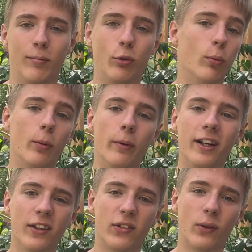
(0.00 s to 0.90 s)
Probably
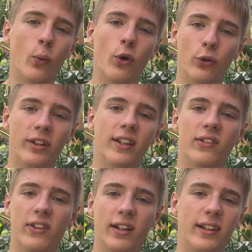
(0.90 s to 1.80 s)
because the water gets
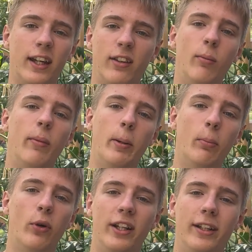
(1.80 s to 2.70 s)
stuck and the
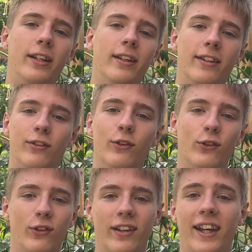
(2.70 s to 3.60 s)
membrane in it
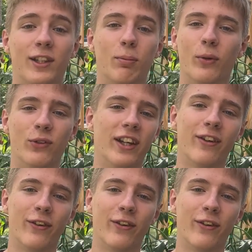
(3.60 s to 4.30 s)
just explodes, I don't